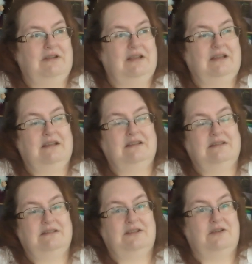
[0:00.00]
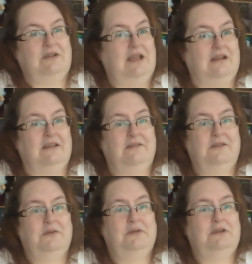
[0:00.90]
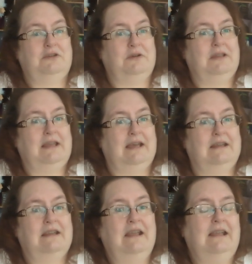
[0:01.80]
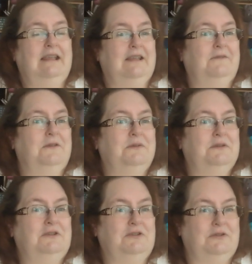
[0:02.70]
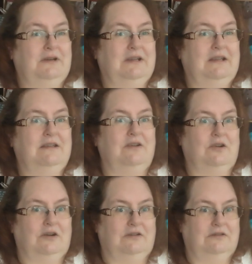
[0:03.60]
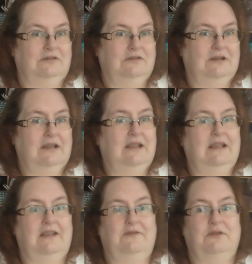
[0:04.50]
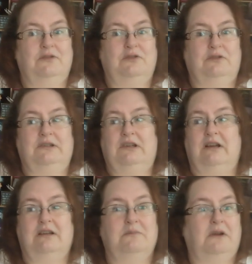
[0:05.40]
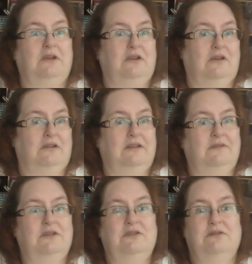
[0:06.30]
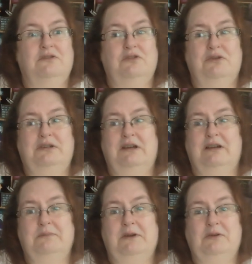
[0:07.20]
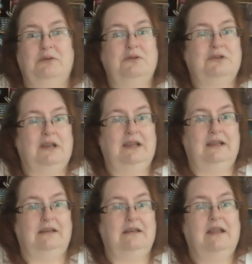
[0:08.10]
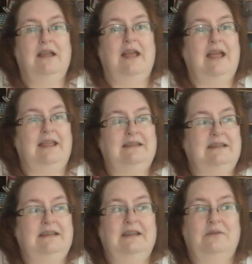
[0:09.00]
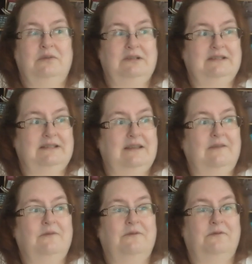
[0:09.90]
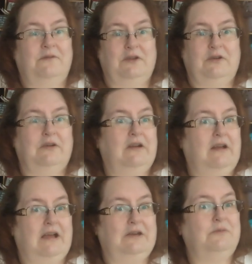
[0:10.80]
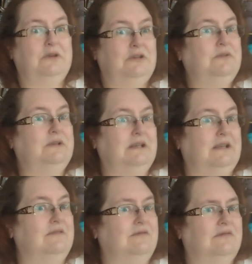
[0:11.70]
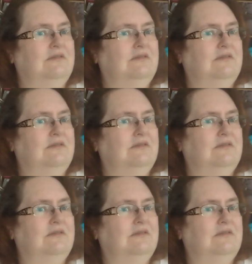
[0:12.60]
And so, yeah, if you enjoy that, if you enjoy yarn, if you enjoy talking about yarn, if you enjoy talking about crocheting and knitting once I figure out how to redo it again.